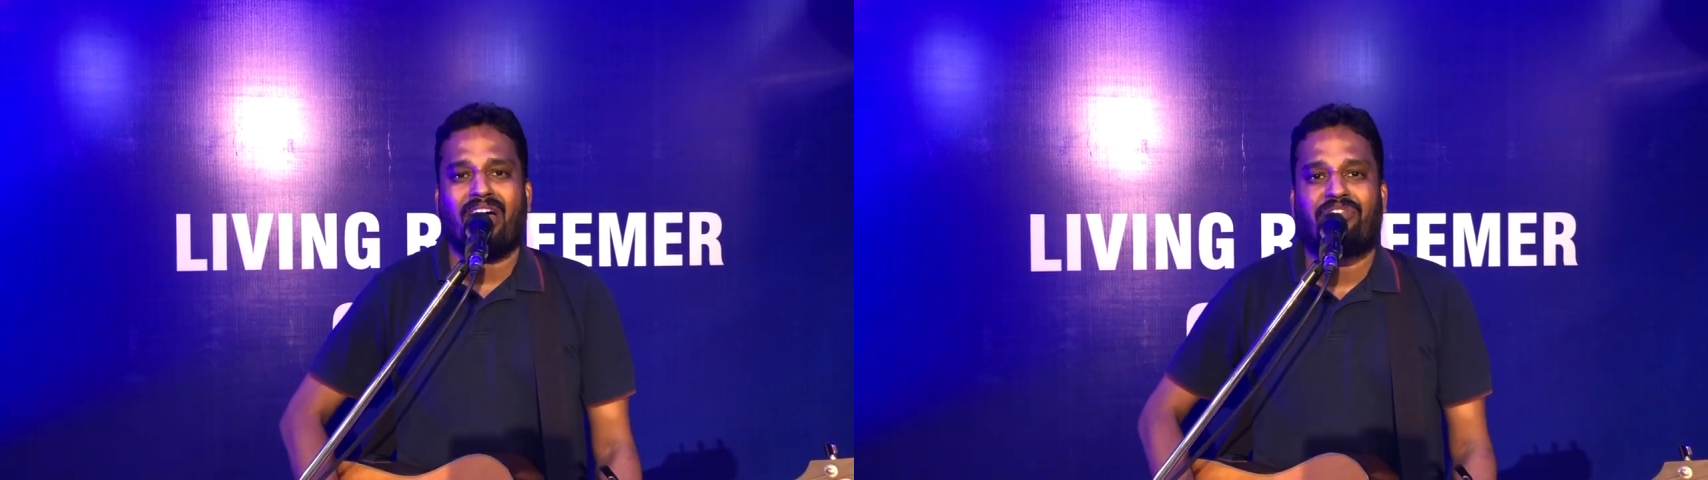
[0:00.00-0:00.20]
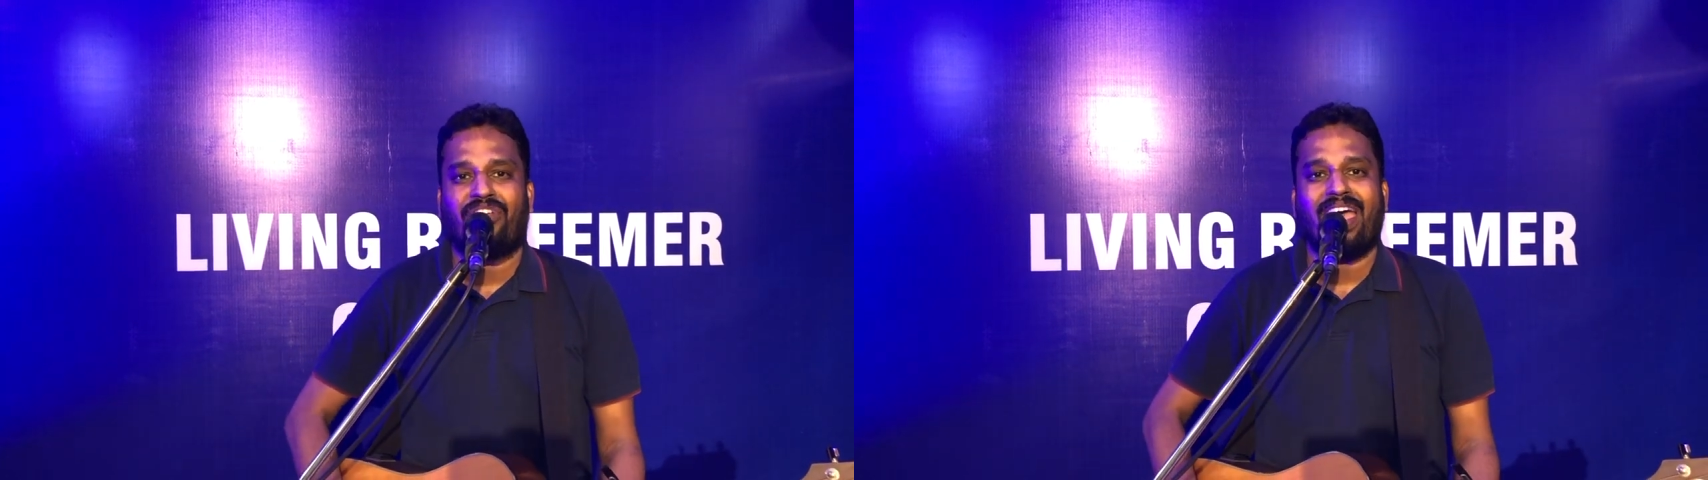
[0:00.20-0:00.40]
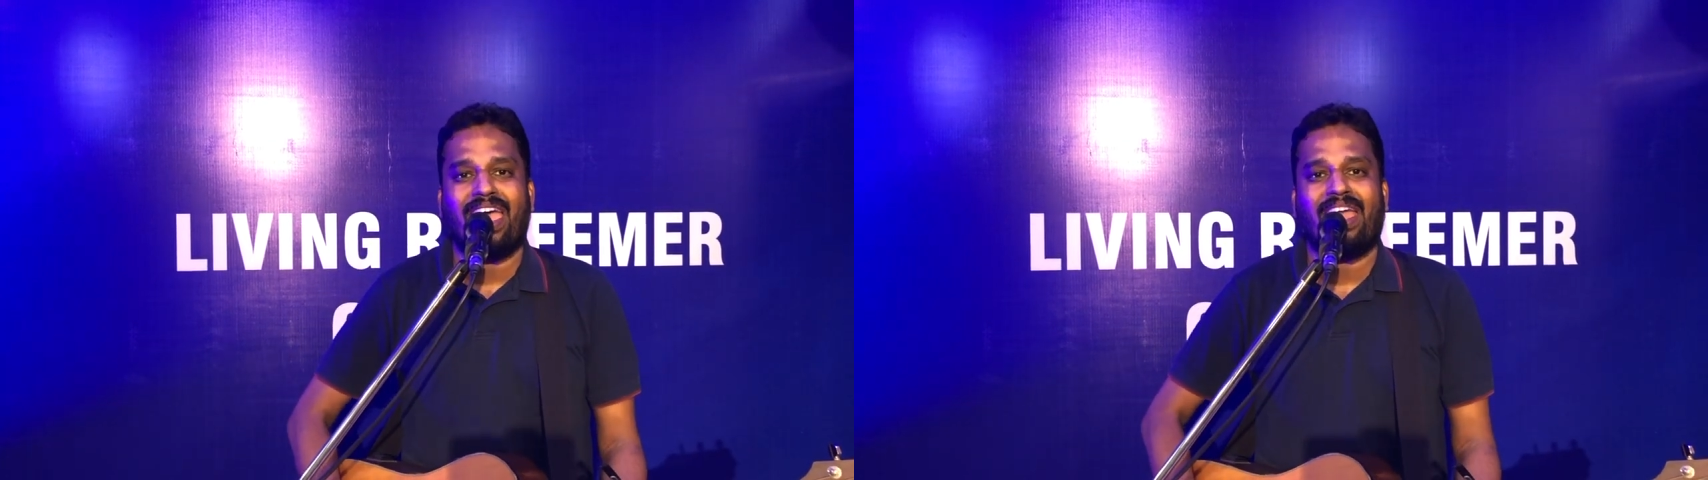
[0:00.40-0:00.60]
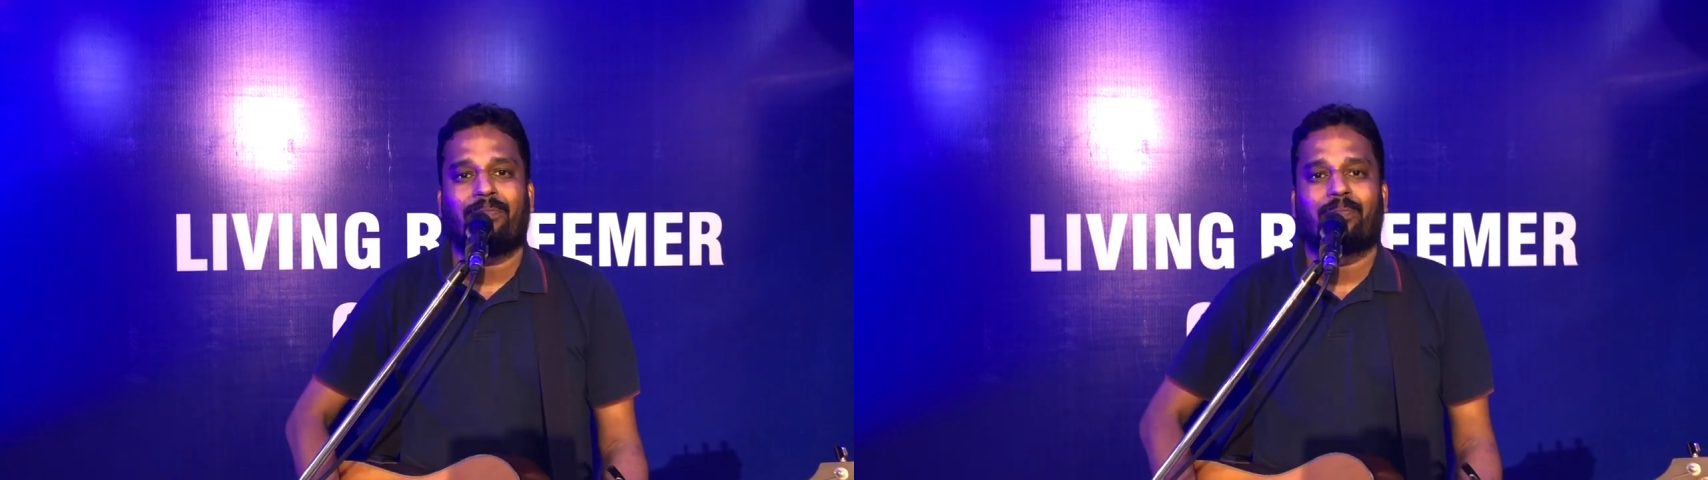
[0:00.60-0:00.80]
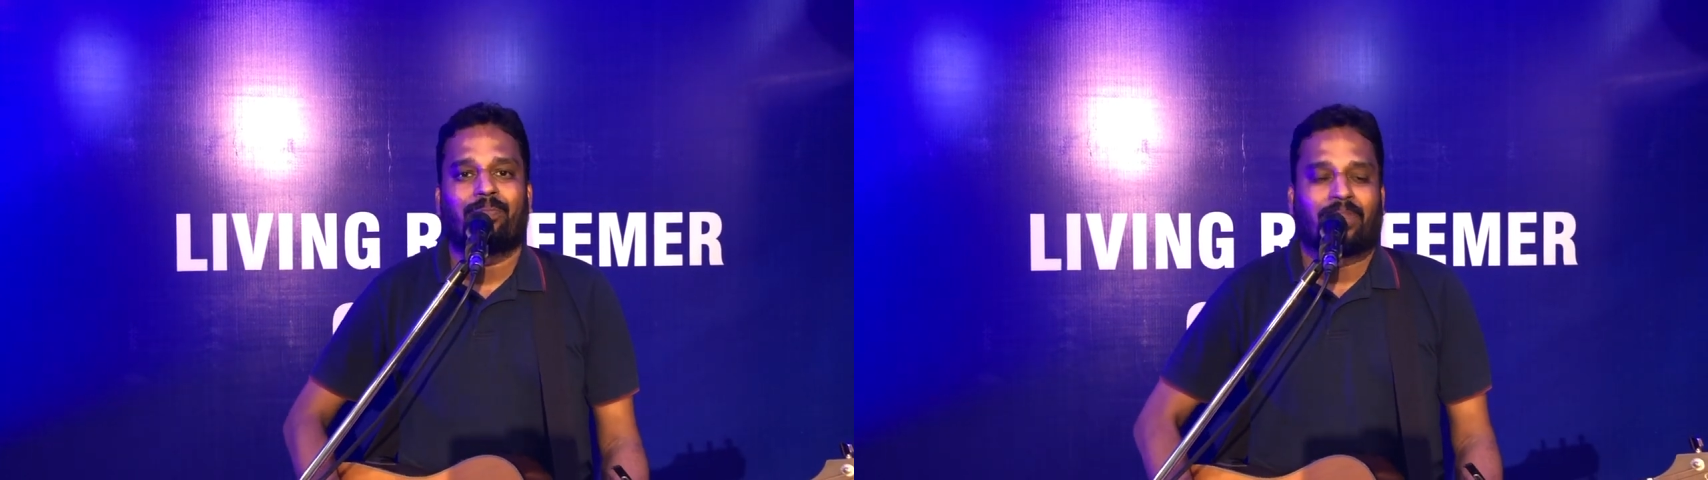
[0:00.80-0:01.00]
fail.
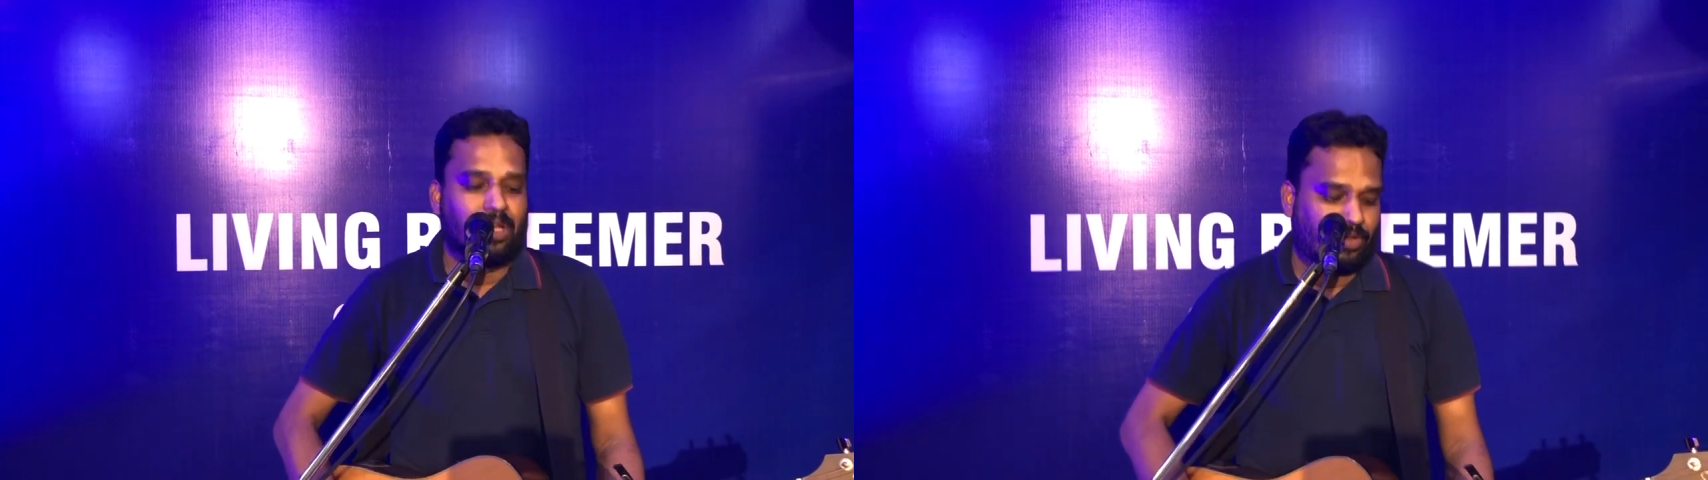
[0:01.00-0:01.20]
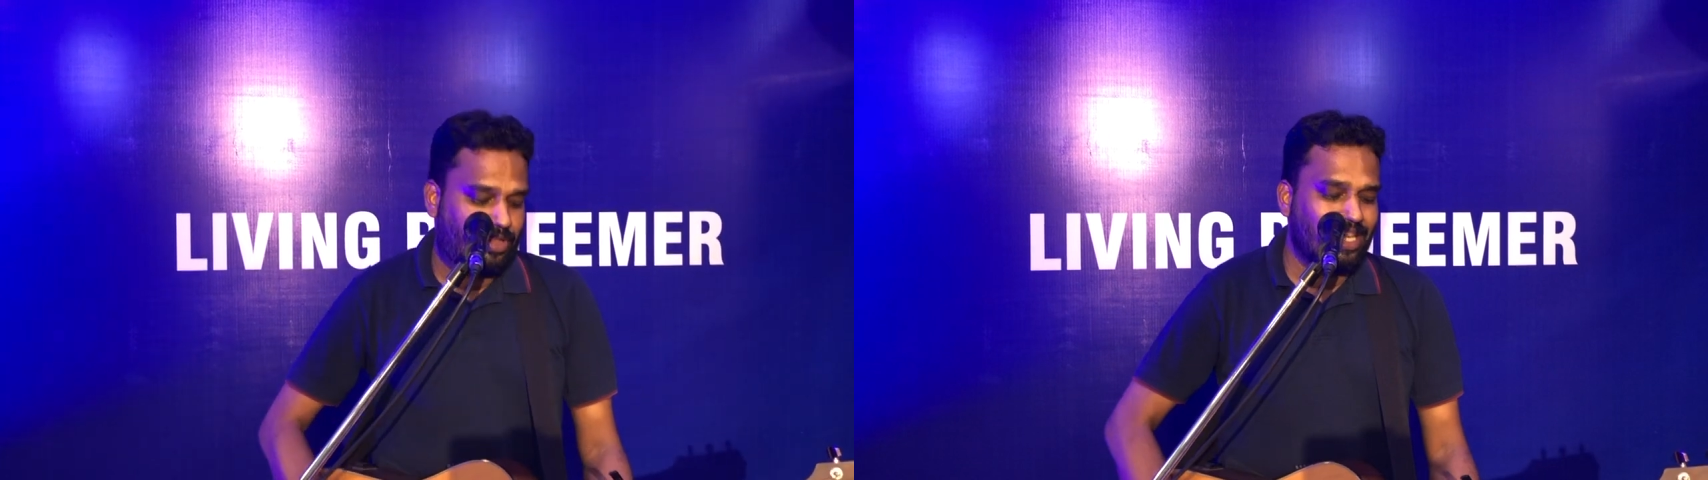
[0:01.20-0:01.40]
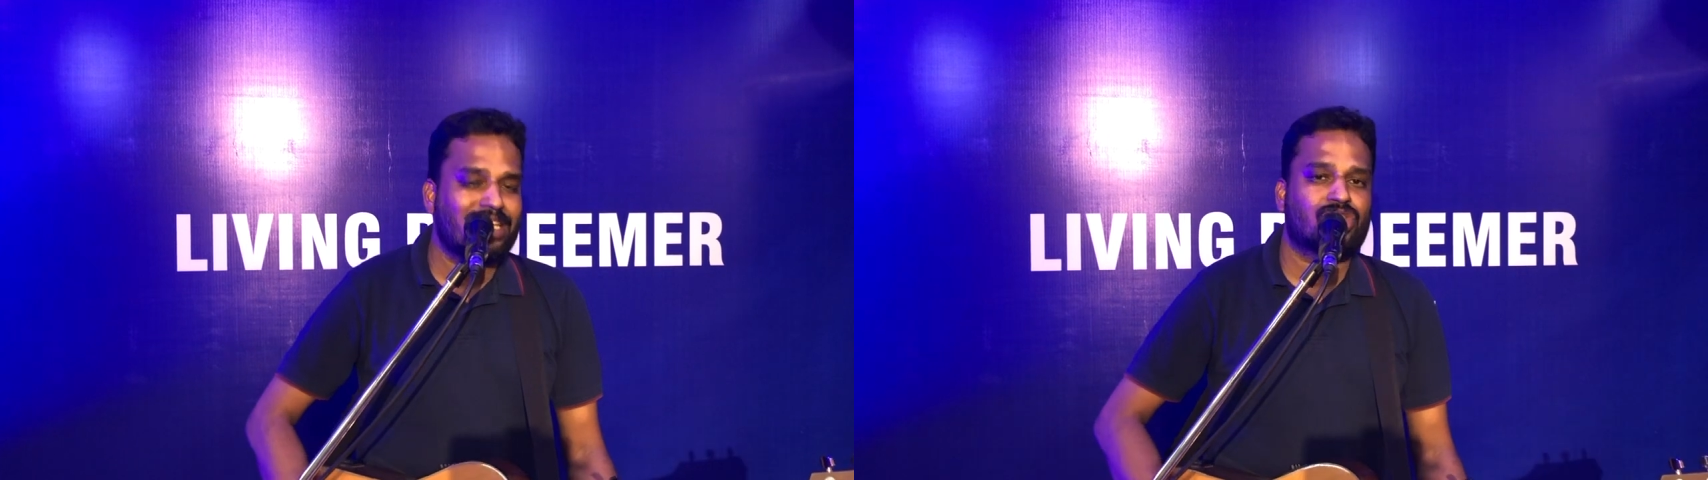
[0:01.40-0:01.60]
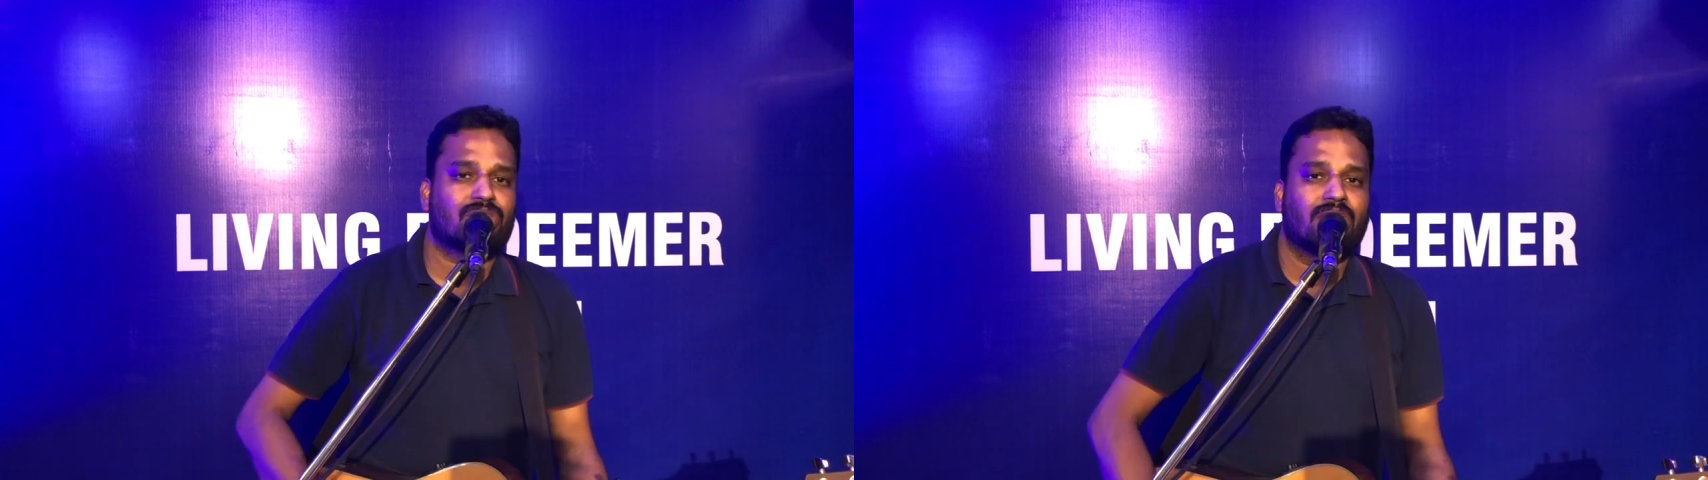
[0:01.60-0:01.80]
This I